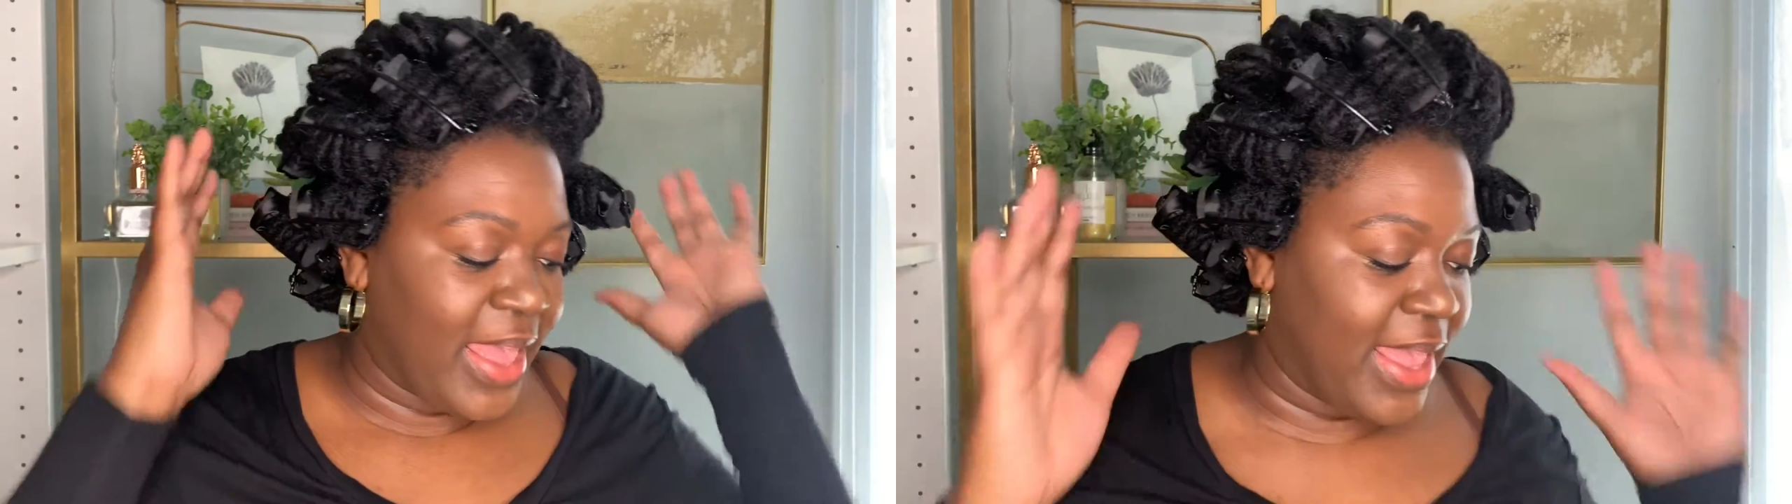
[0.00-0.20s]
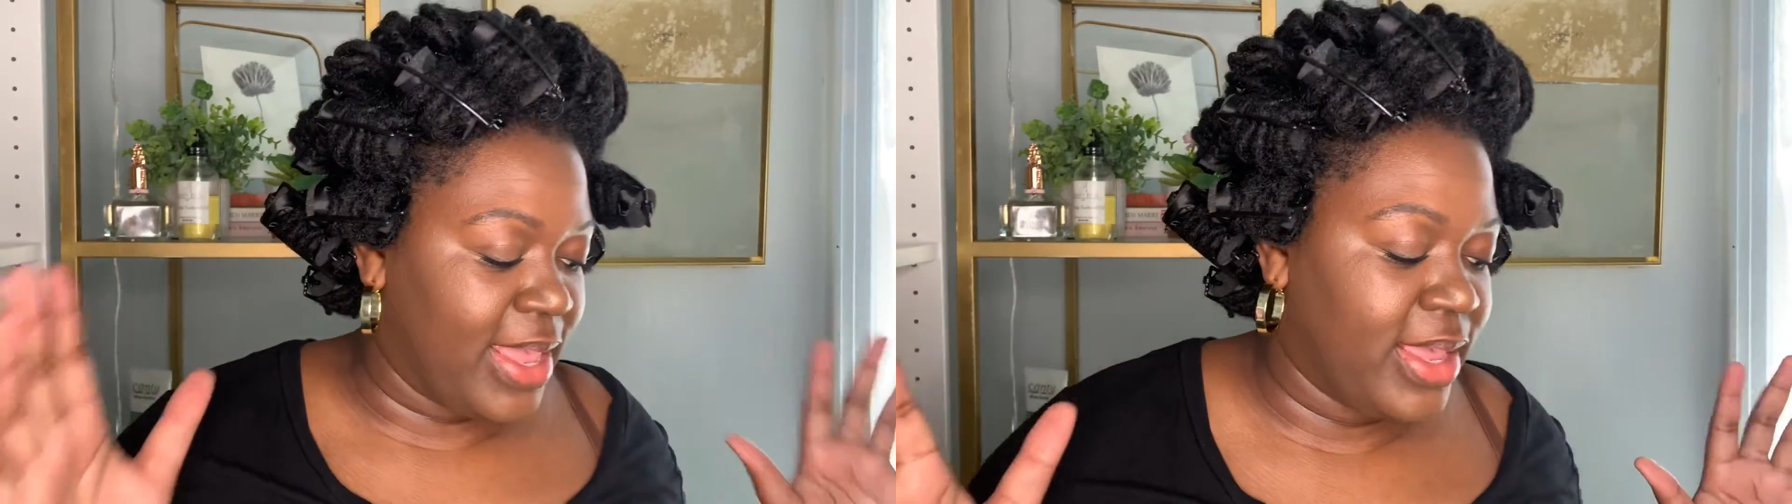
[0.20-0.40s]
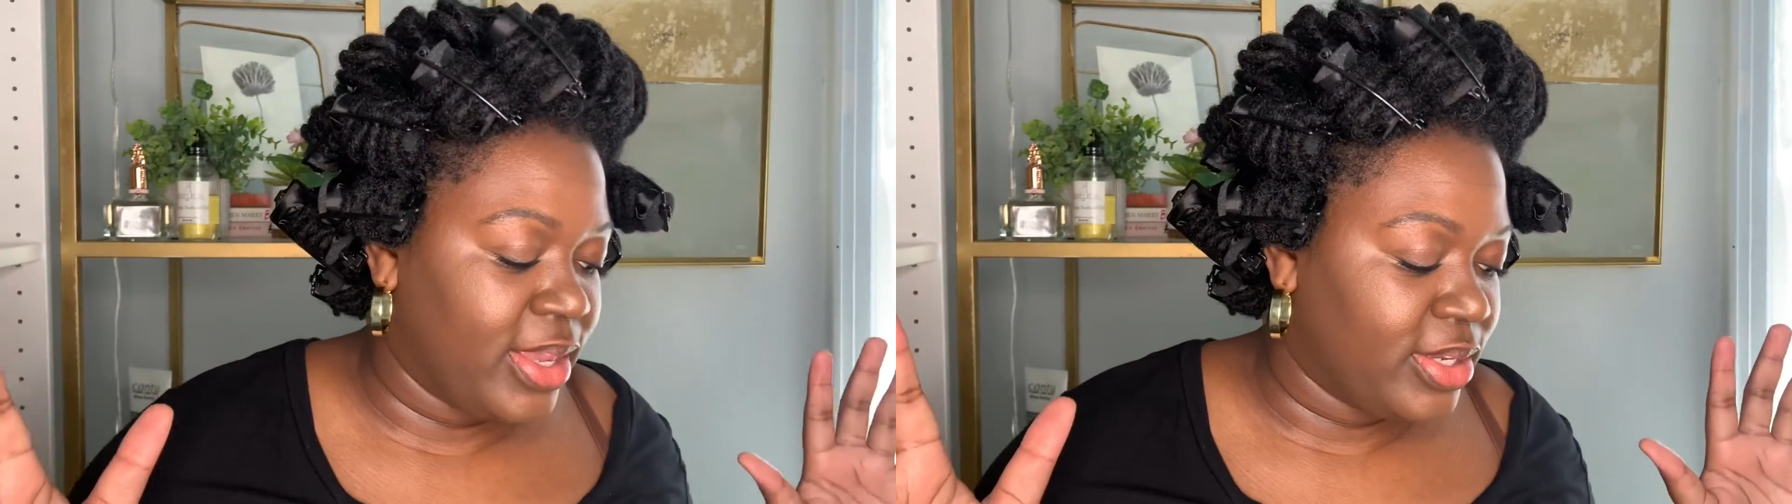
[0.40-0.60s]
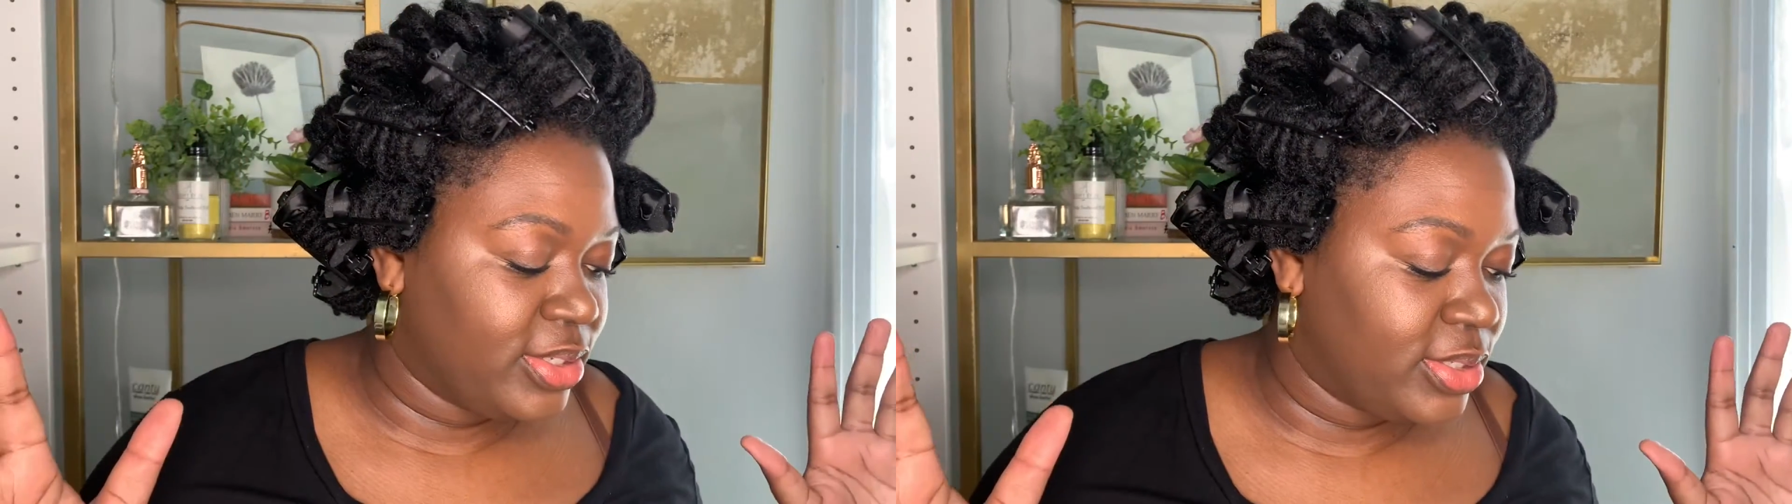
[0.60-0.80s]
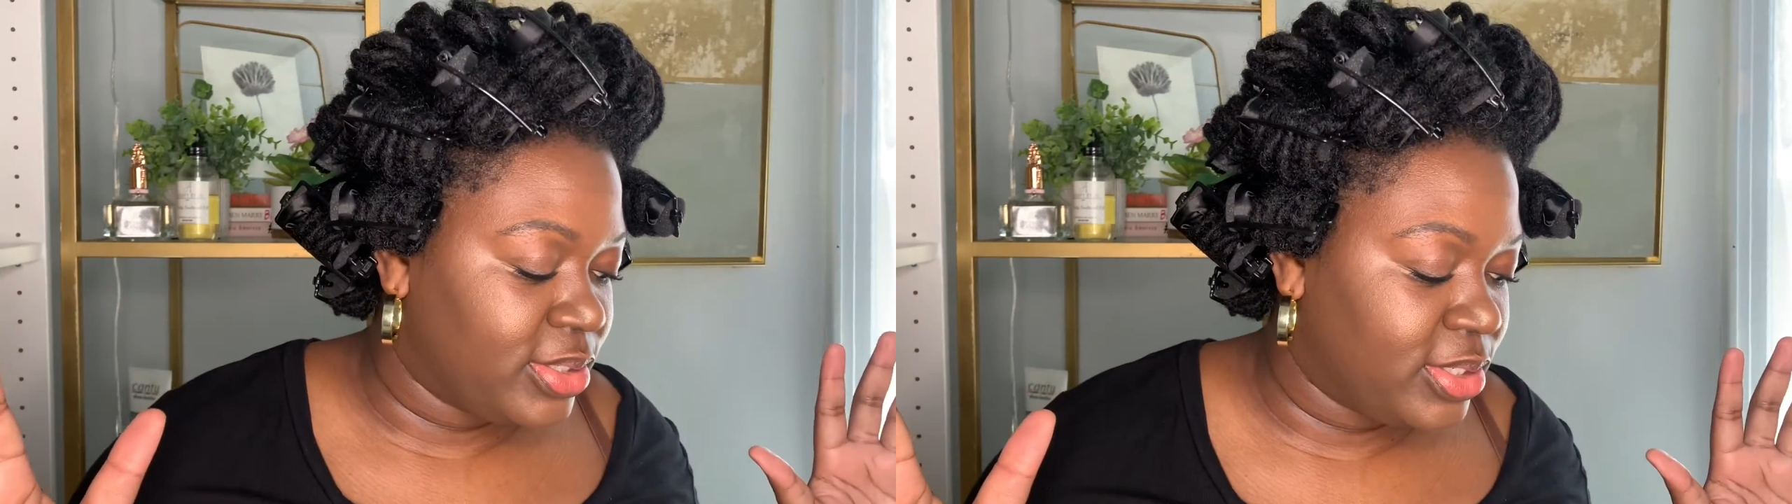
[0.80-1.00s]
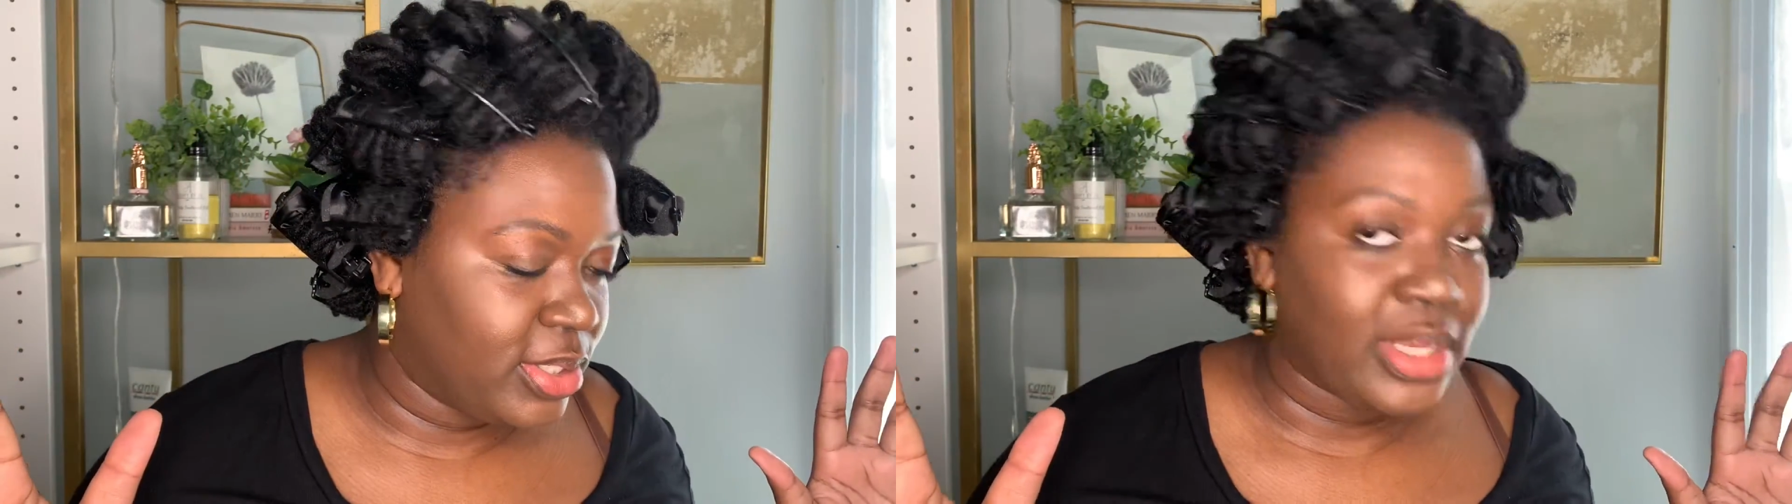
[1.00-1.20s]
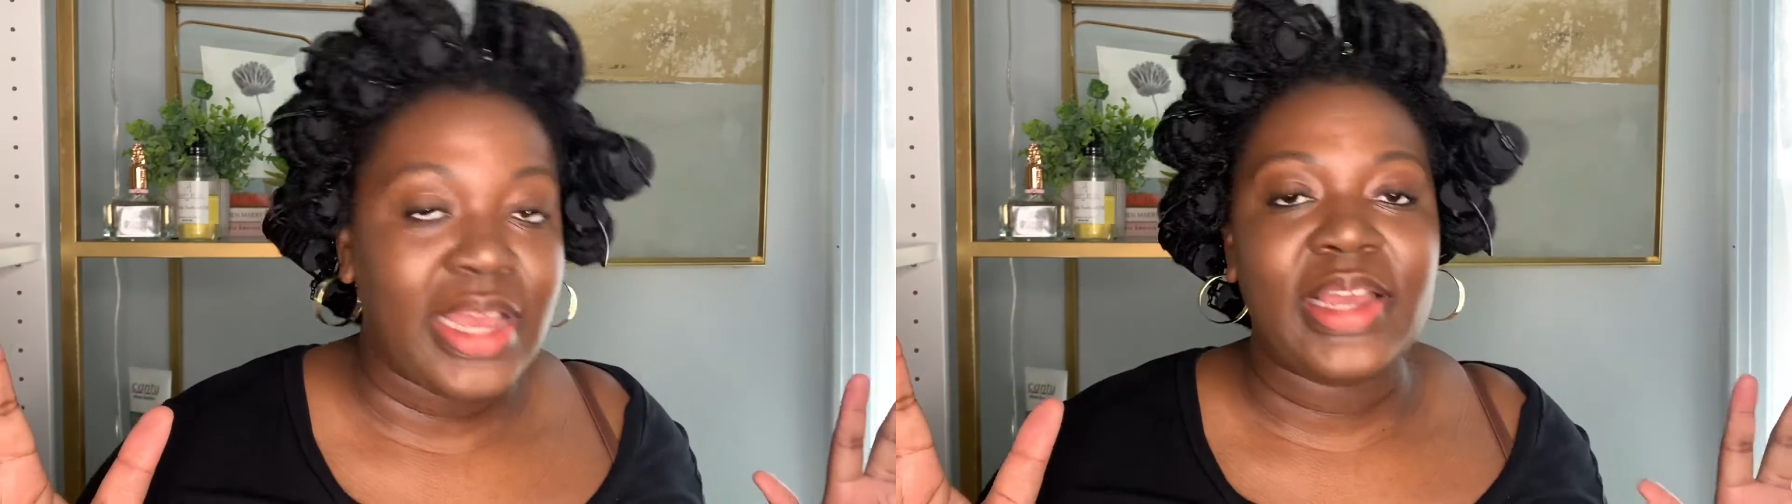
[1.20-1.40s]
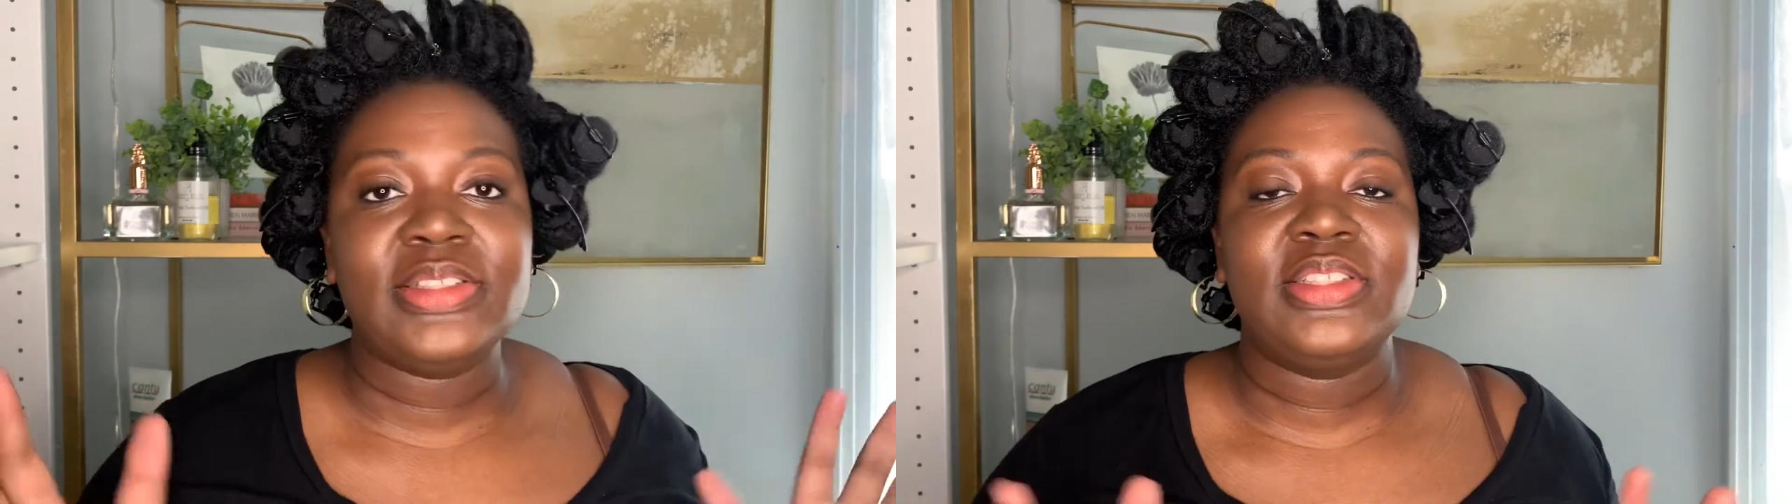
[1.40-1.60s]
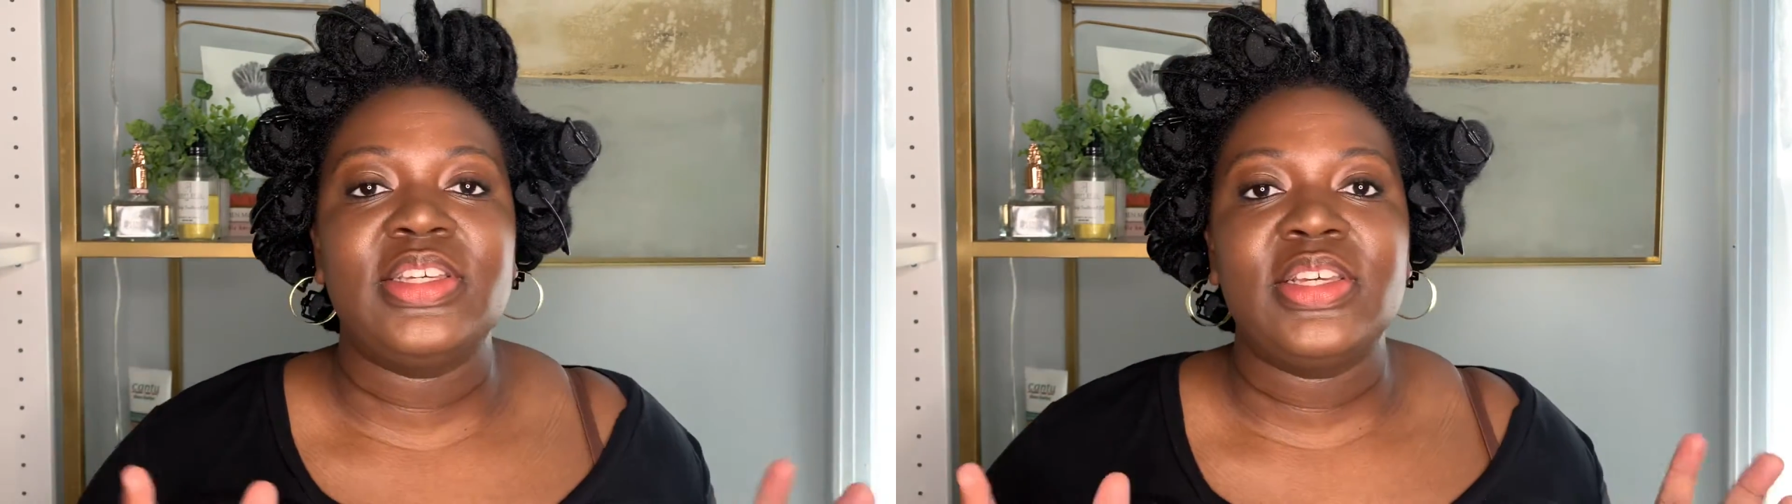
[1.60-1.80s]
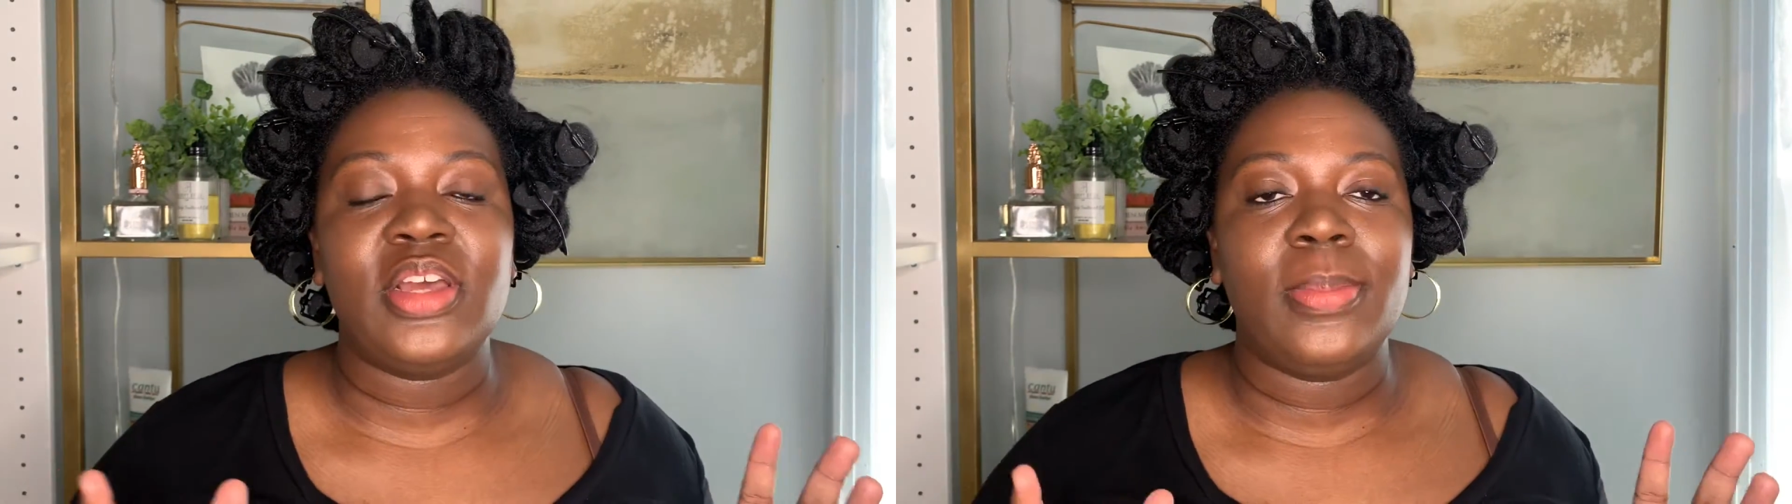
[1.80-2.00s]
and I did